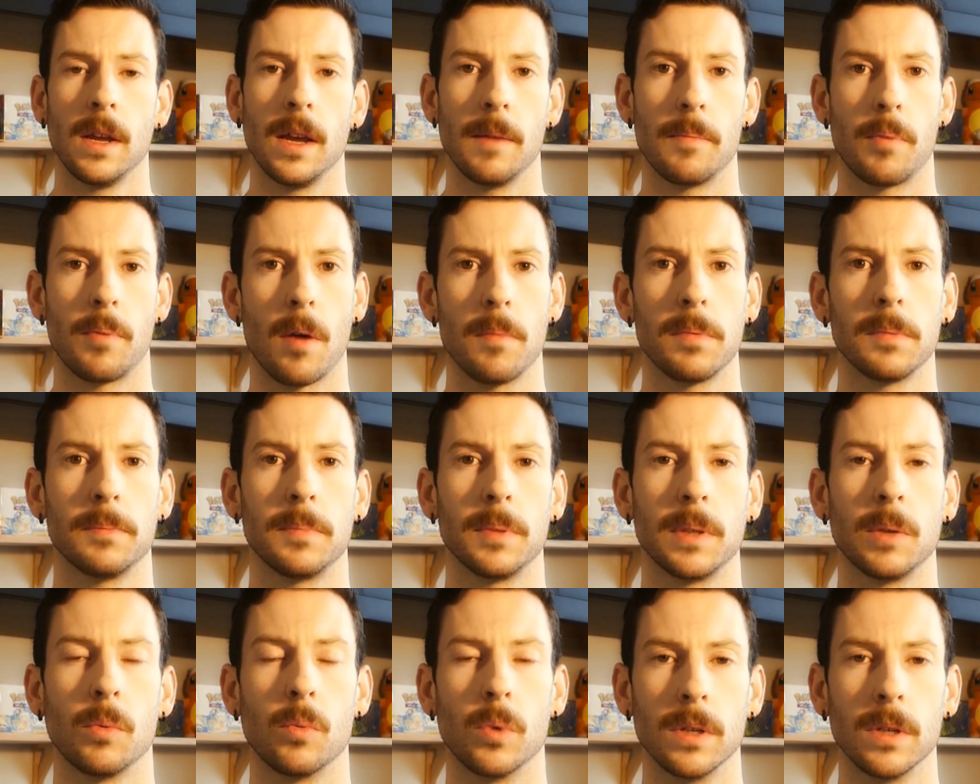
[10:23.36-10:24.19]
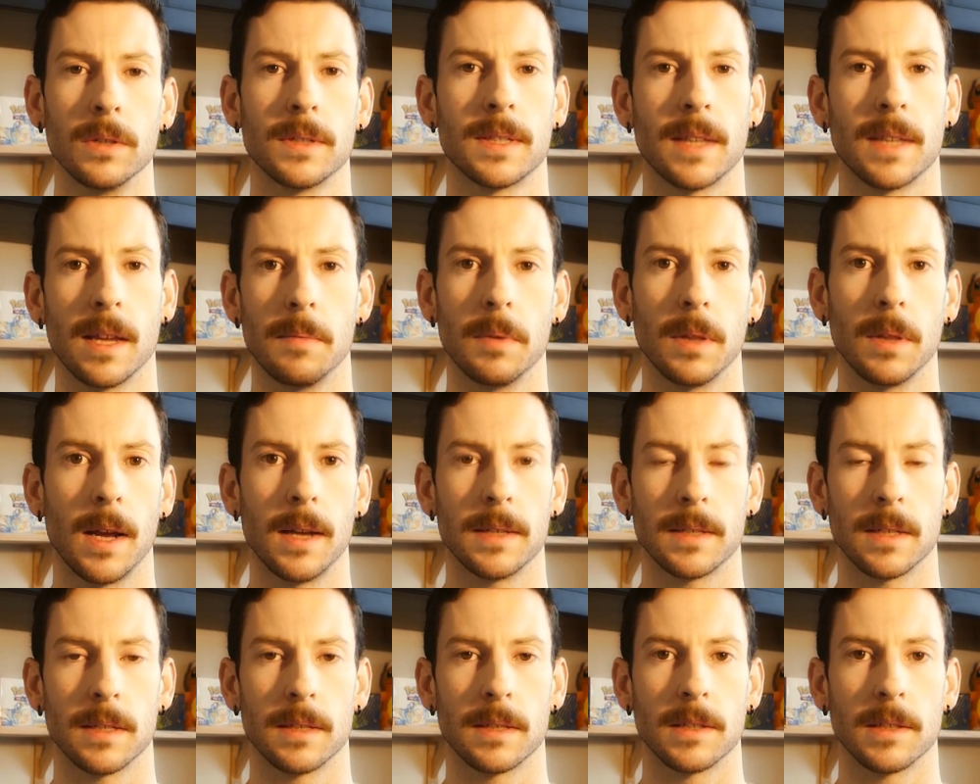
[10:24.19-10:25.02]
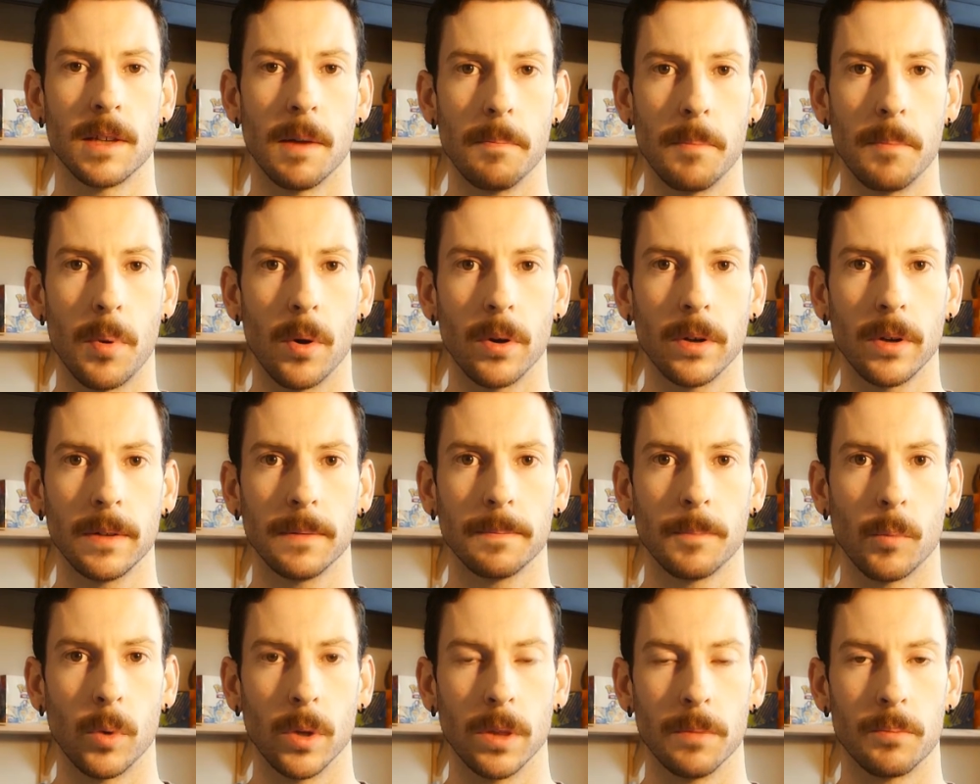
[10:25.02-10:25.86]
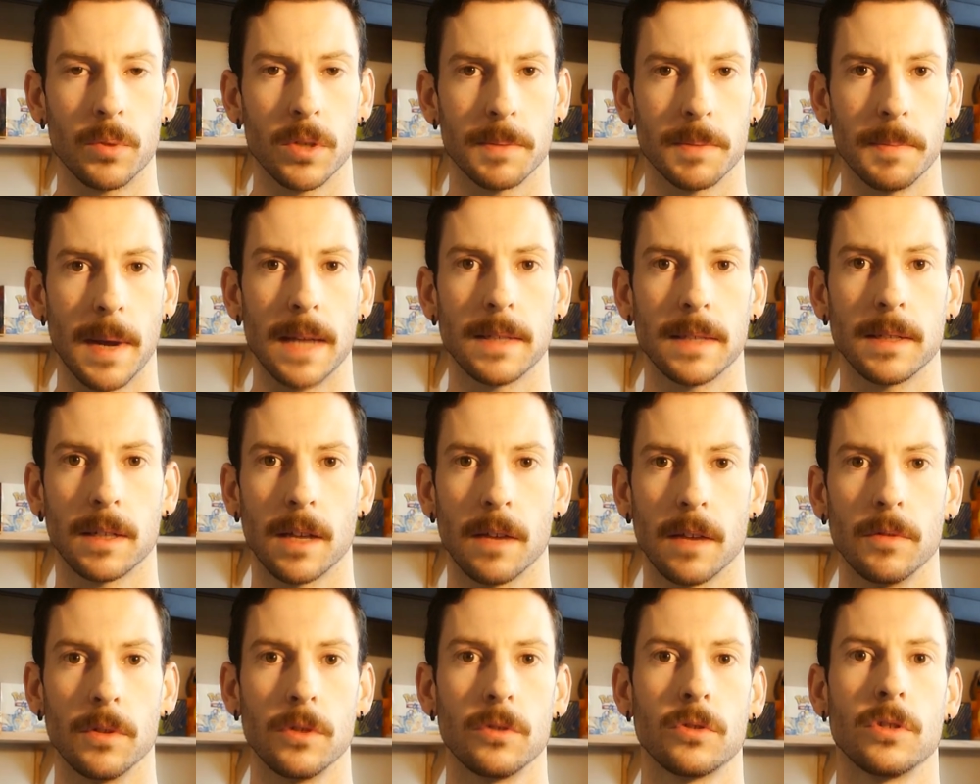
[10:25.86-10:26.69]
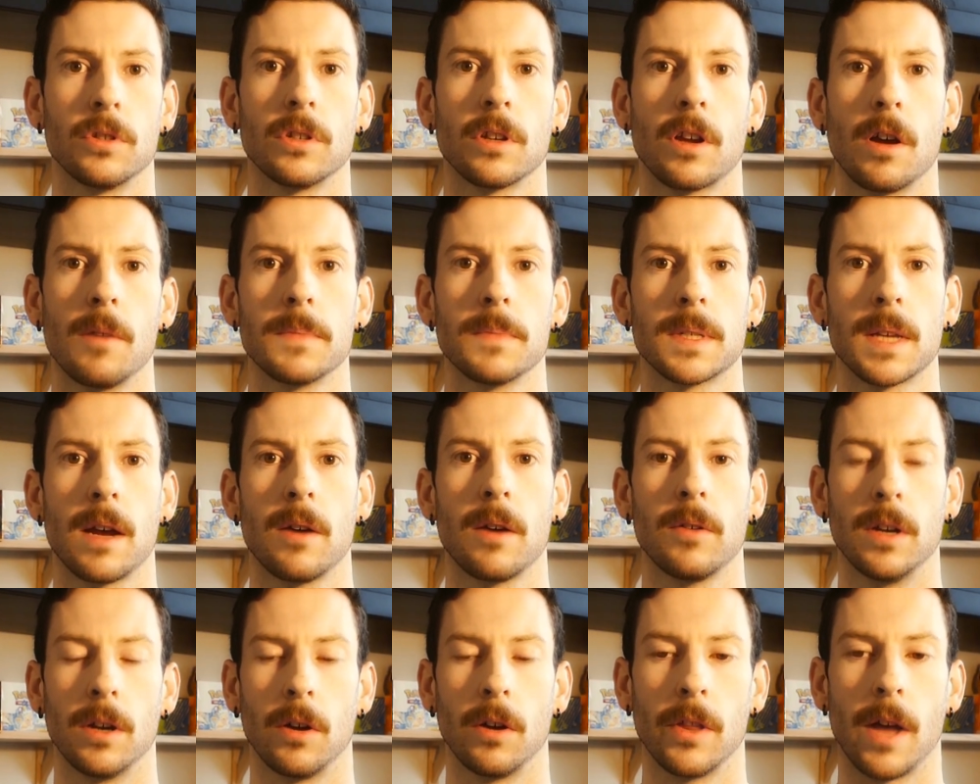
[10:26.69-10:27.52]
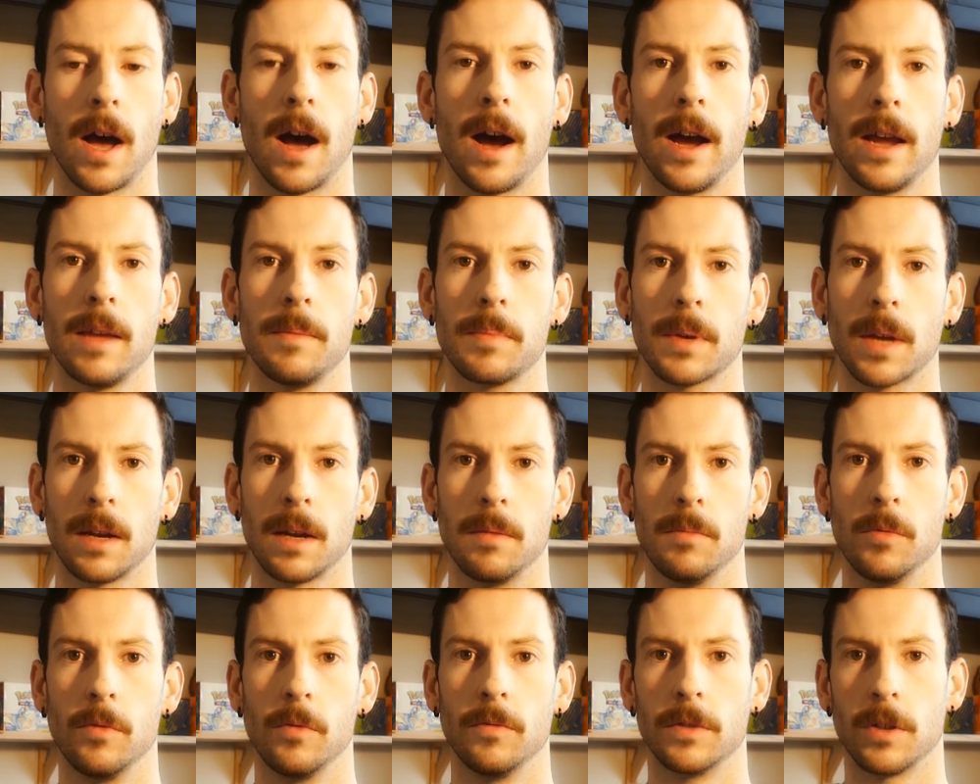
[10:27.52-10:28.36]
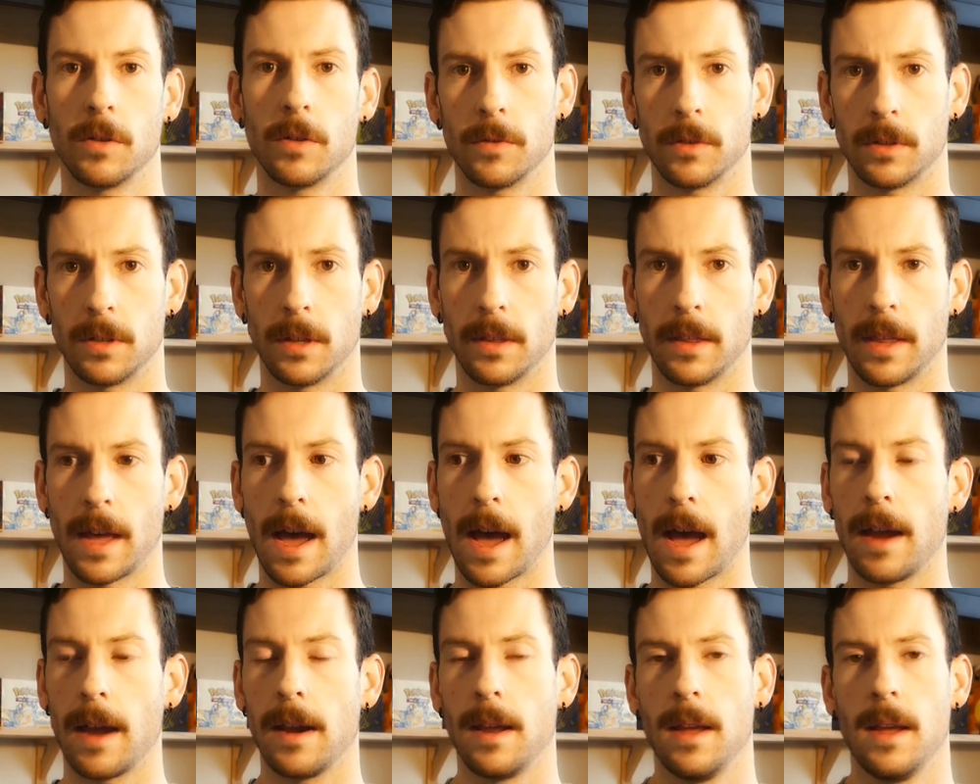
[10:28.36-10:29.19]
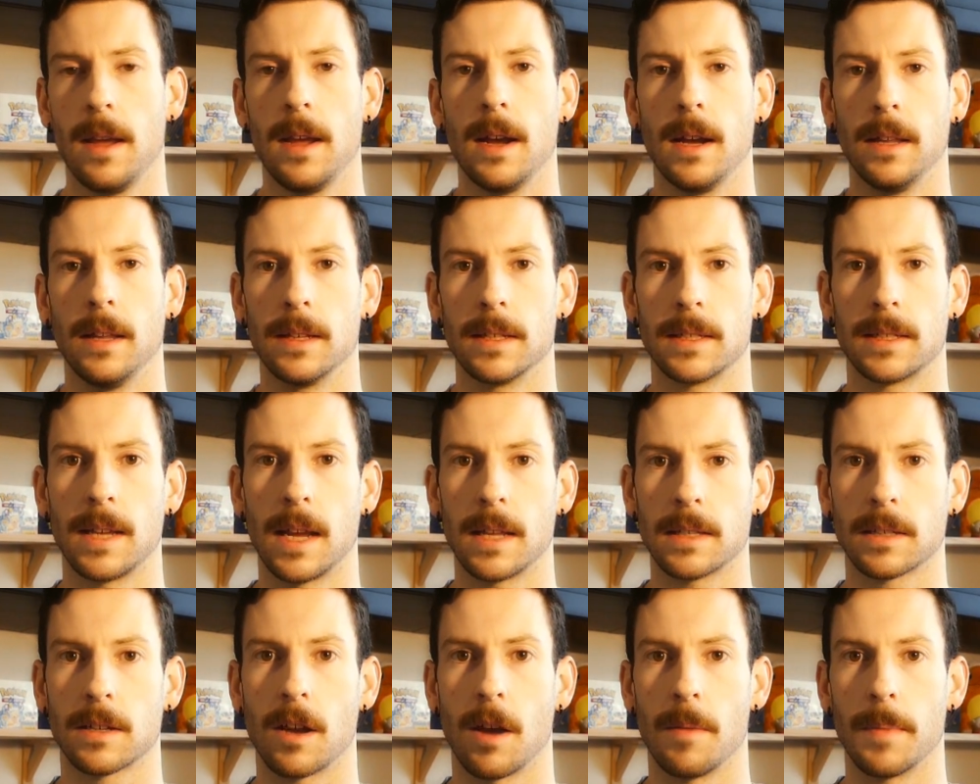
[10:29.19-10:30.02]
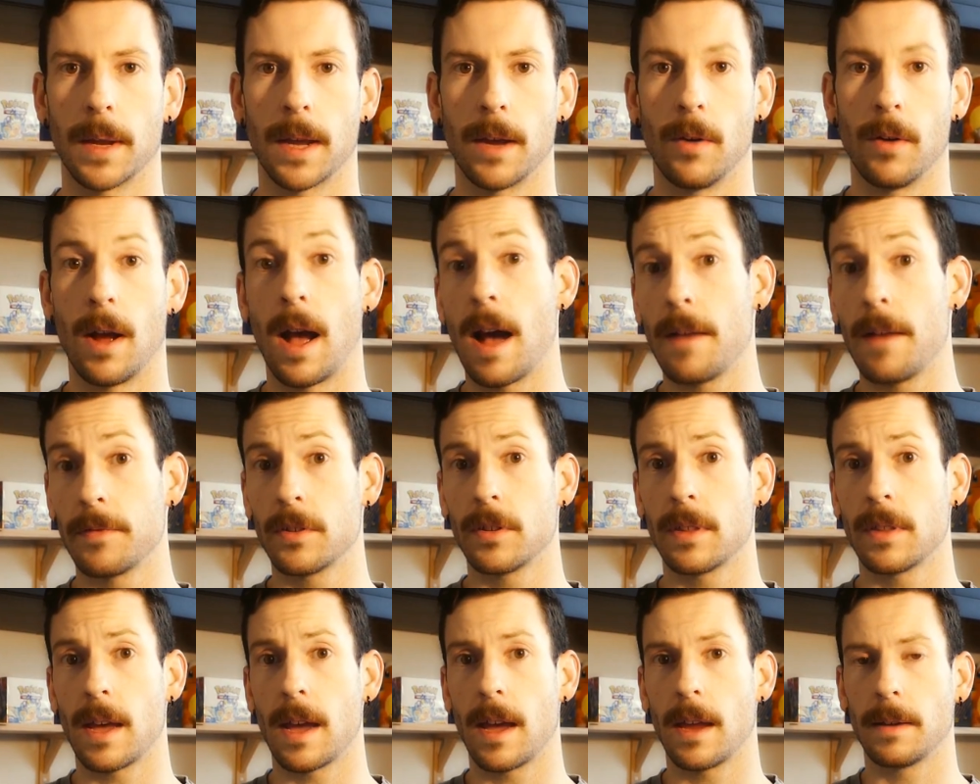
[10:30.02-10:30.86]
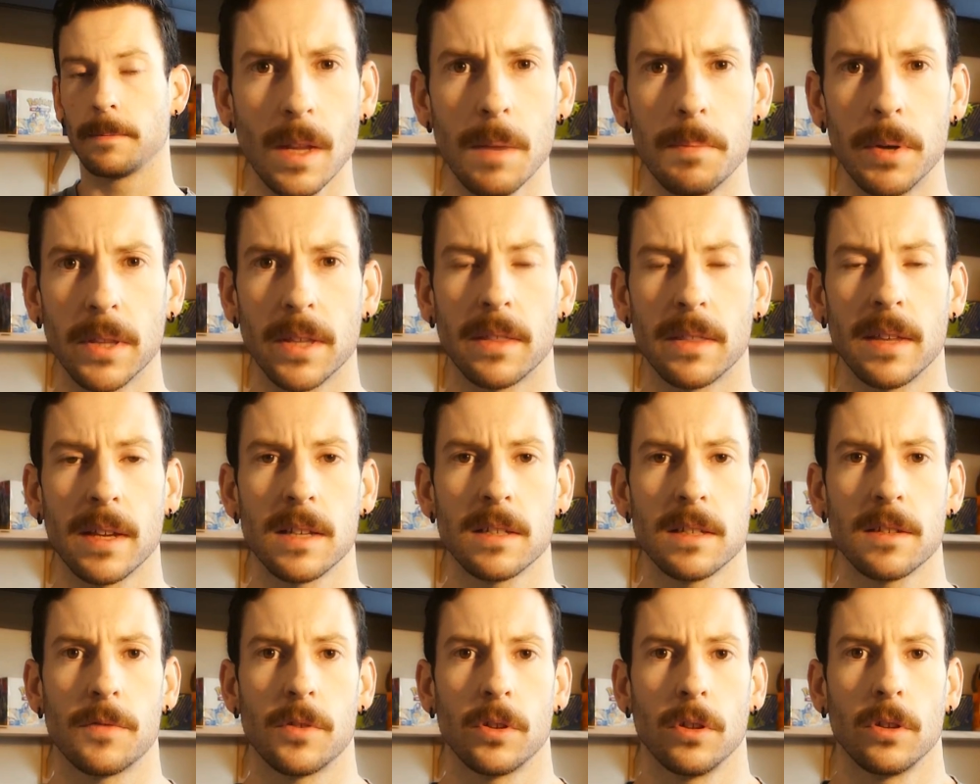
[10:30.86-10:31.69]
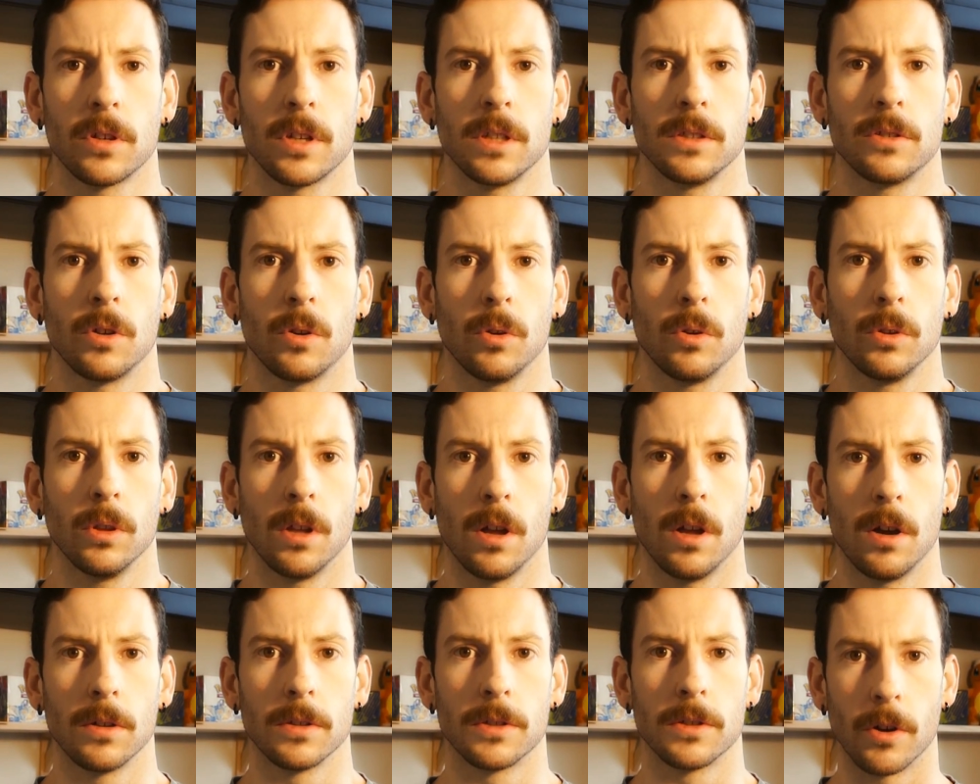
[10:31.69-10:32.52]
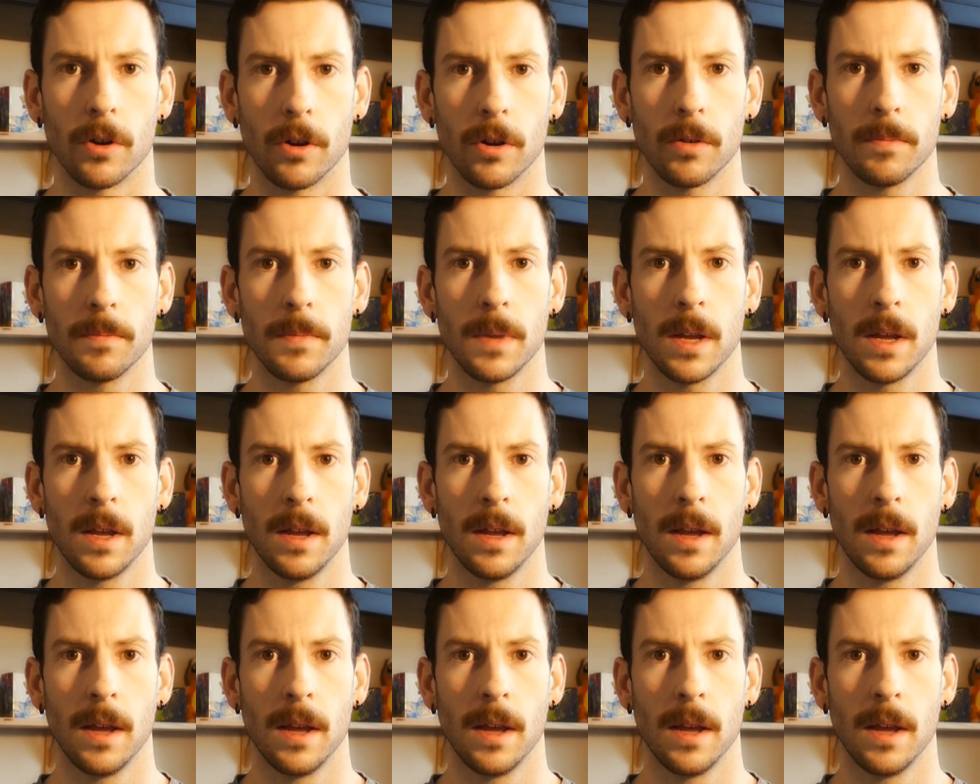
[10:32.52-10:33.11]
It probably will stabilize at some point when Prismatic Evolution comes out and all the hype kind of moves over to that and the sets coming out after that. But the thing is, if you're looking to hold long term,